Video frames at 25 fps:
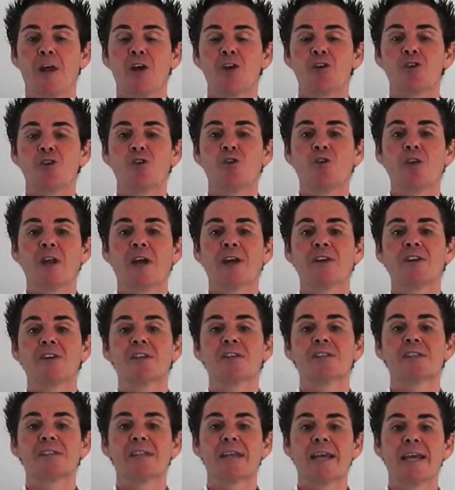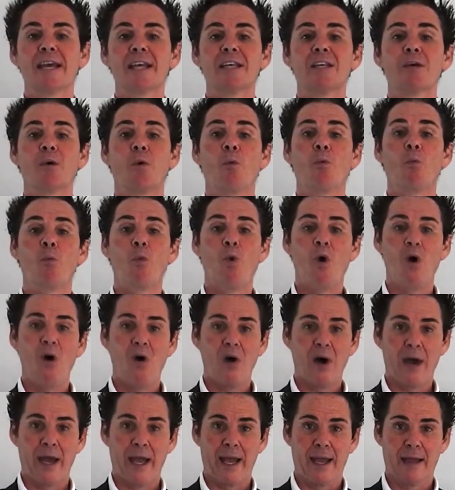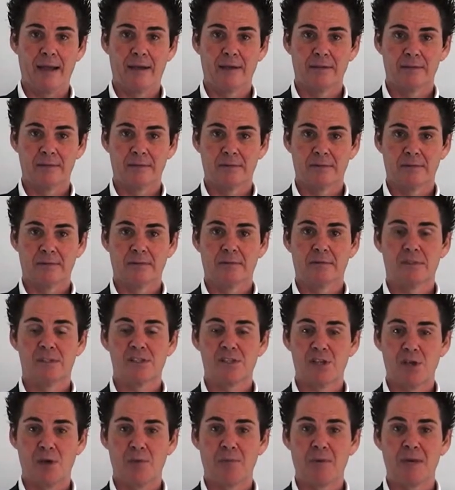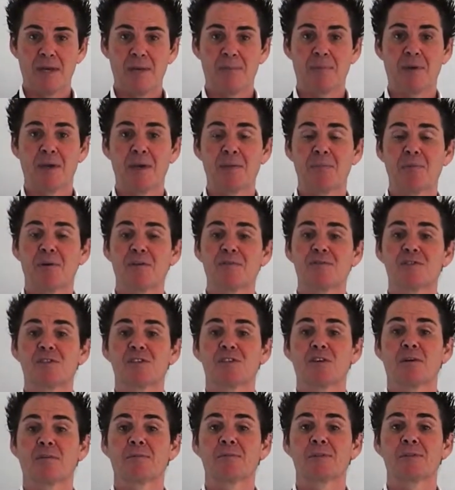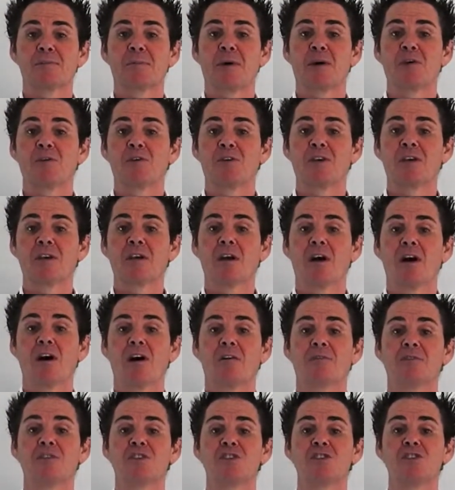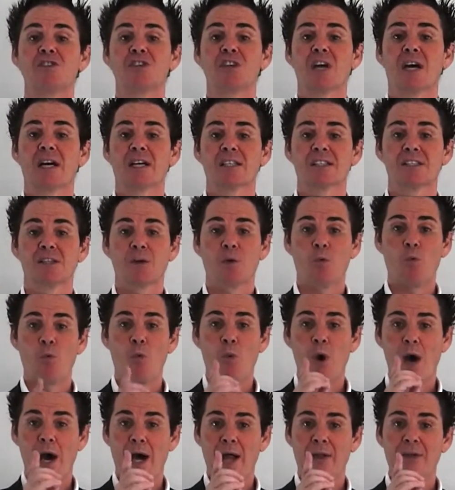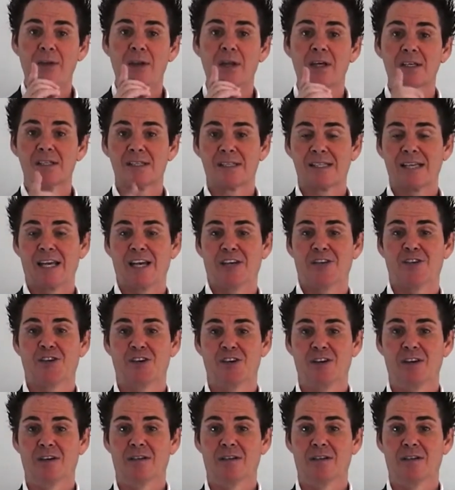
you'll understand why so many people have stopped smoking after just one session.